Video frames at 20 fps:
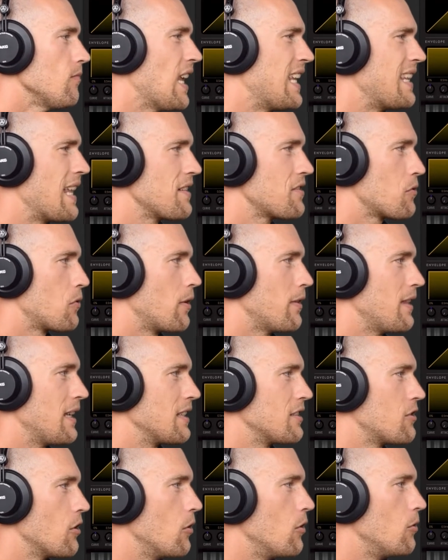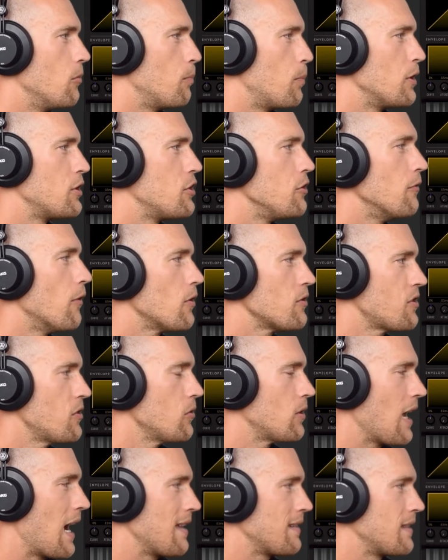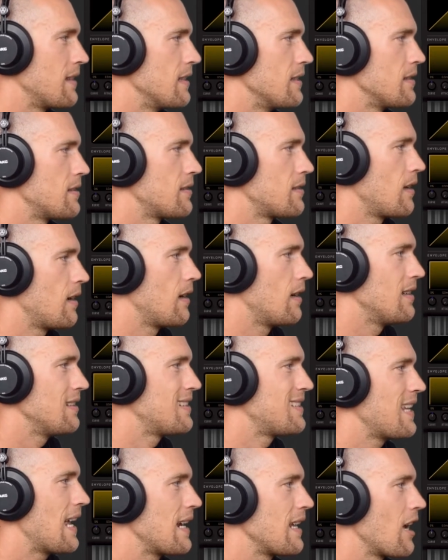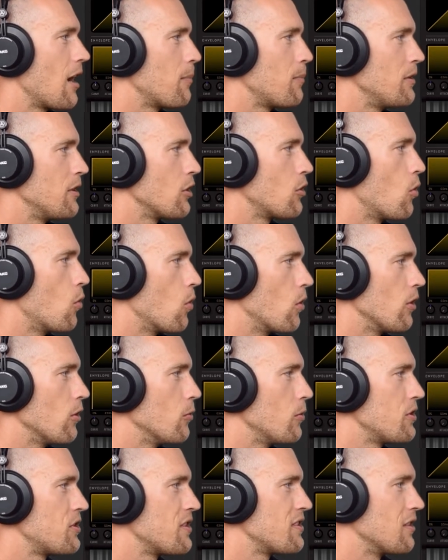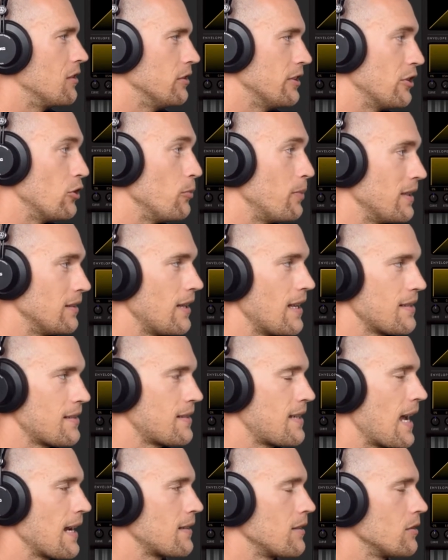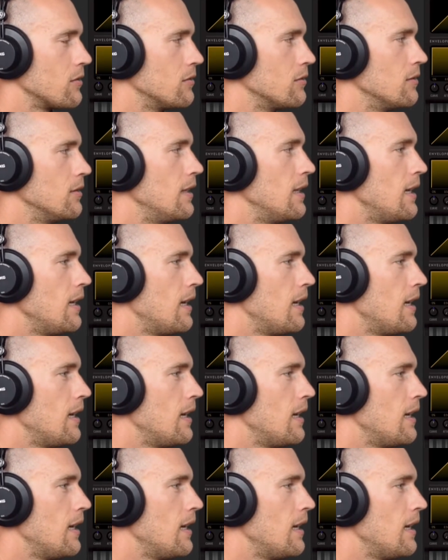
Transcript: that sort of thing. So, but you've also got this setting up in the corner, which is a little bit less technical,